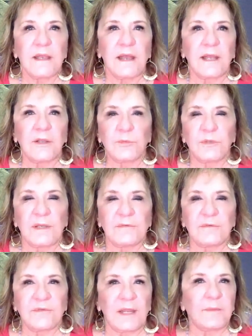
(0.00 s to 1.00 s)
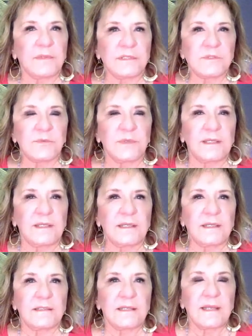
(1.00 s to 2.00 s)
I hope you have a fabulous
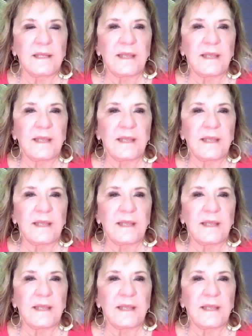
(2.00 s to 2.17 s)
weekend.